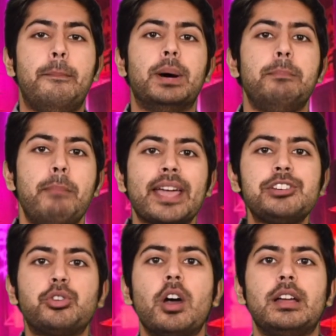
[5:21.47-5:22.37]
But
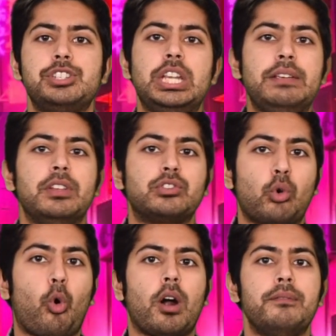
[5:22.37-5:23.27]
Megatron achieved a
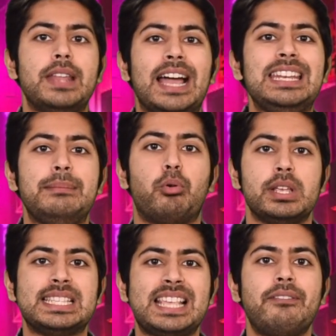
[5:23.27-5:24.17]
score of ninety
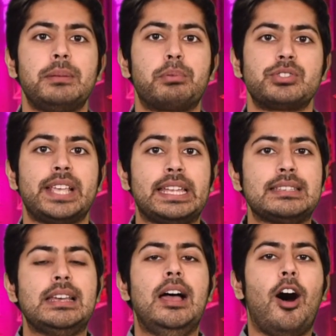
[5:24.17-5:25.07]
point seven percent